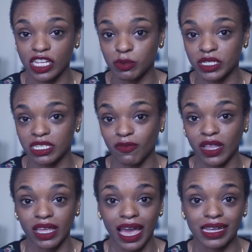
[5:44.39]
I'll
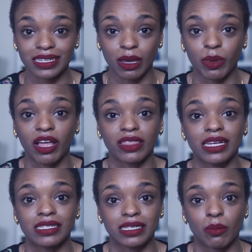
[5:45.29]
specifically ask about
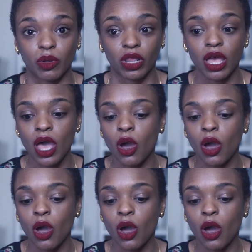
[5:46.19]
that symbol.